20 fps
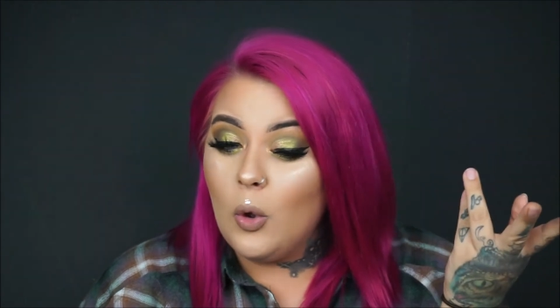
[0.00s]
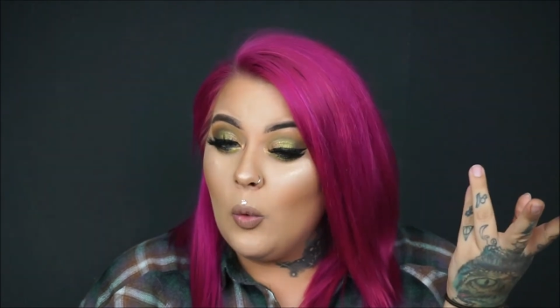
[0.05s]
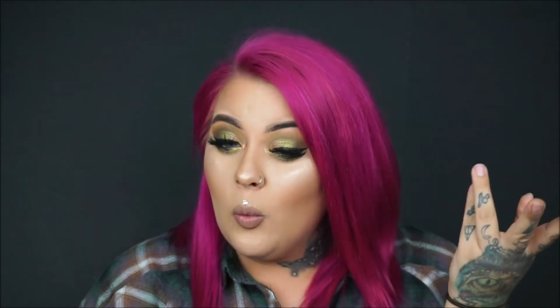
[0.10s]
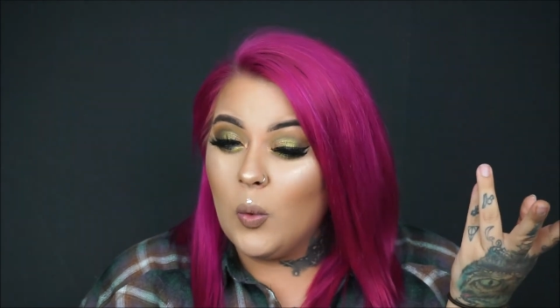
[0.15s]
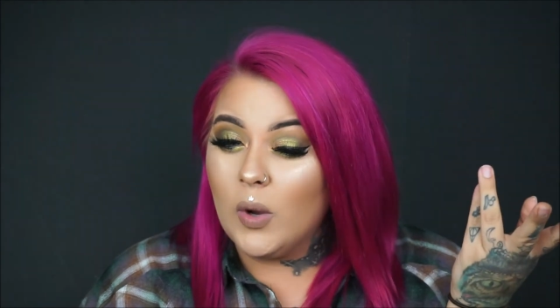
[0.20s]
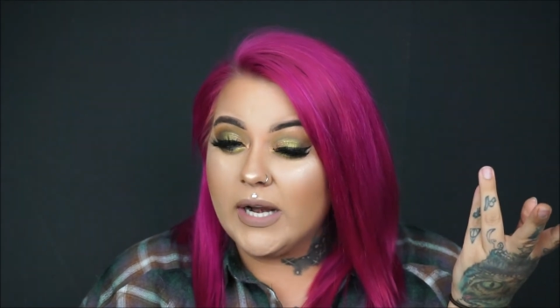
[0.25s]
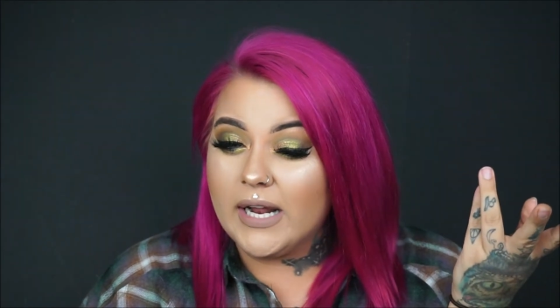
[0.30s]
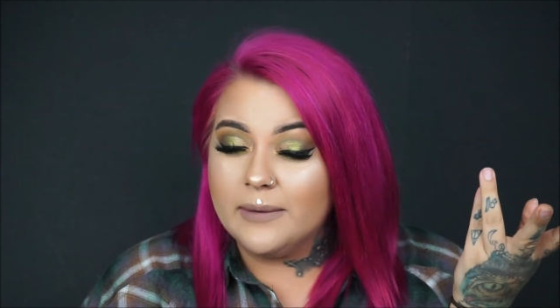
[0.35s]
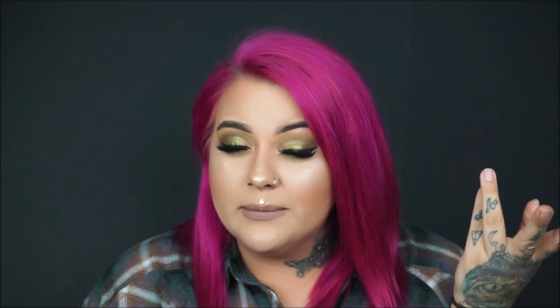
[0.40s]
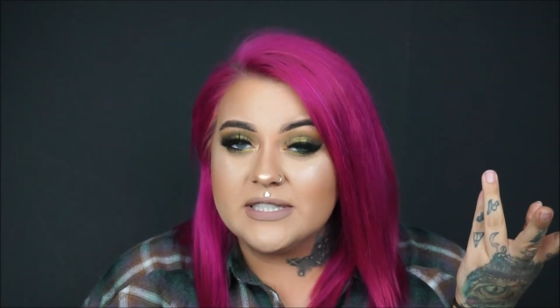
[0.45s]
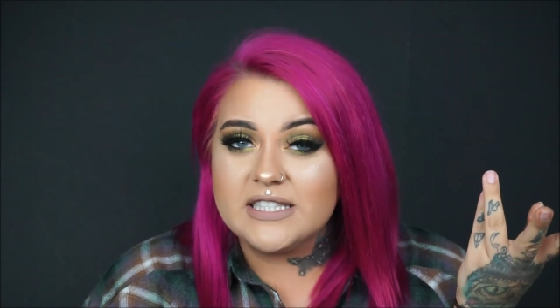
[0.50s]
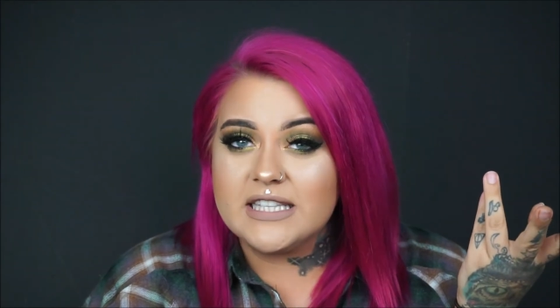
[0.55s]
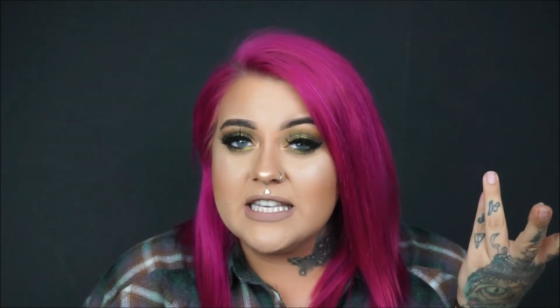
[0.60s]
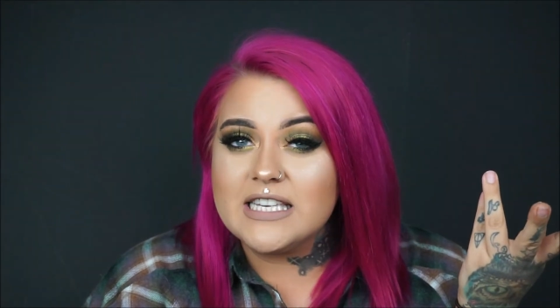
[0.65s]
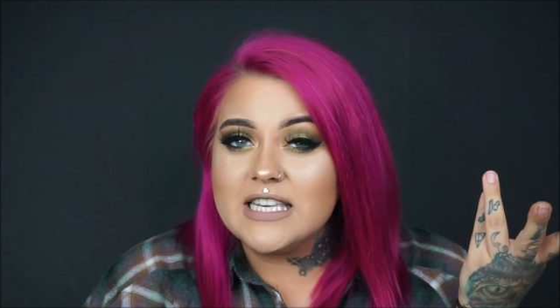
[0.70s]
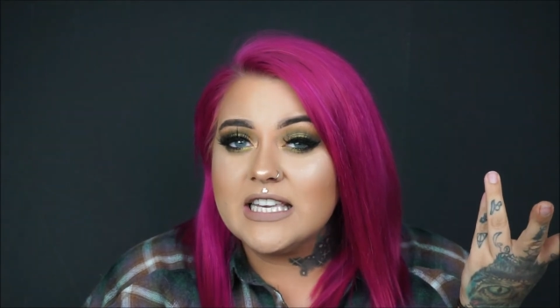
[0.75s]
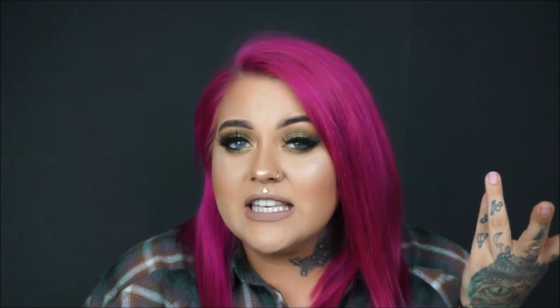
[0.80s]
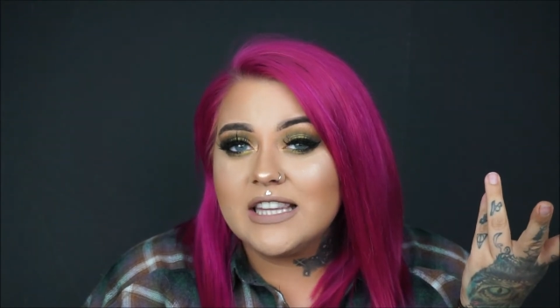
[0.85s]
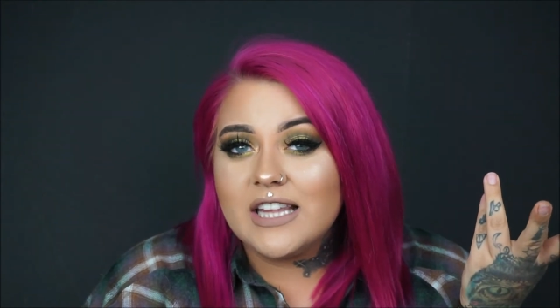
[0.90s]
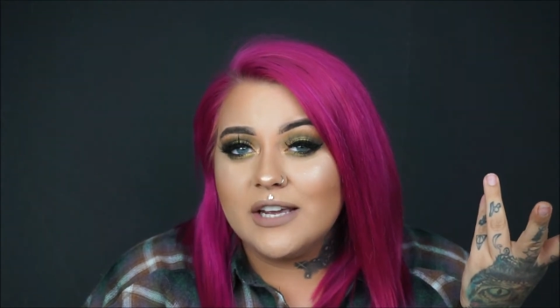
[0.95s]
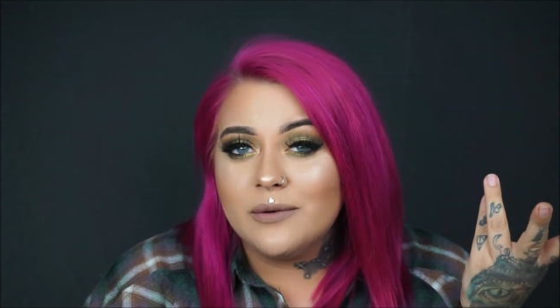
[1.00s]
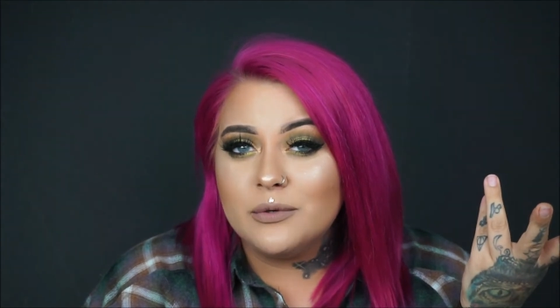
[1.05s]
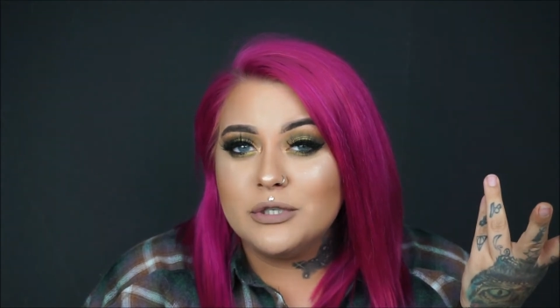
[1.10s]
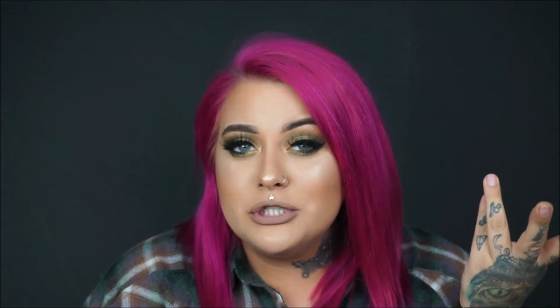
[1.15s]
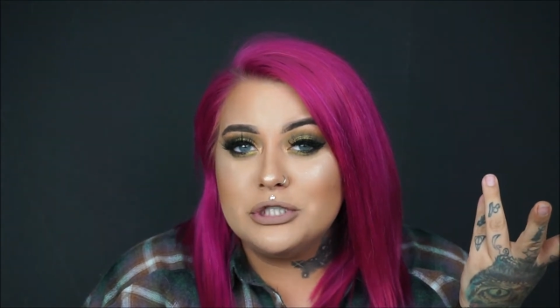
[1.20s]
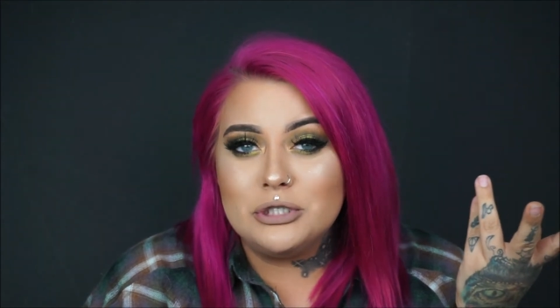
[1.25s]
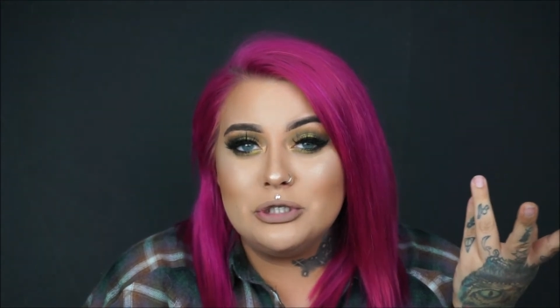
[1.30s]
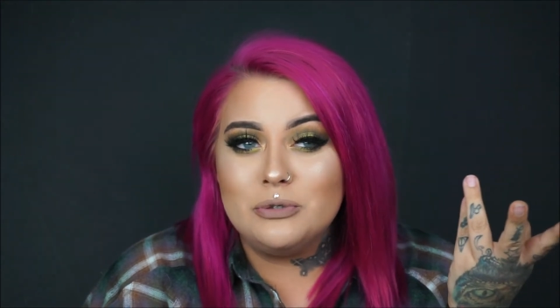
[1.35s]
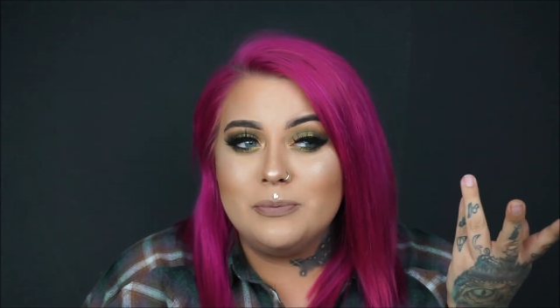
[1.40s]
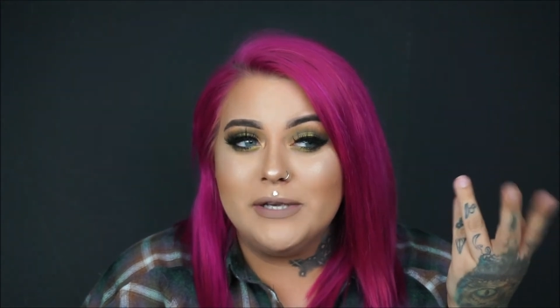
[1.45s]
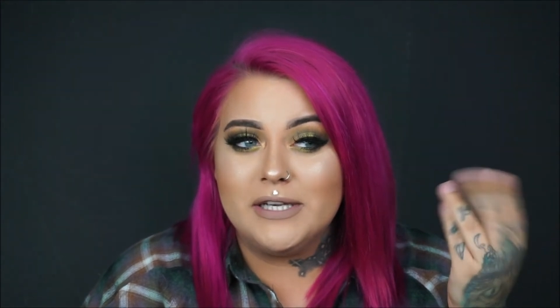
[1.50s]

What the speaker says: what I was thinking they would do,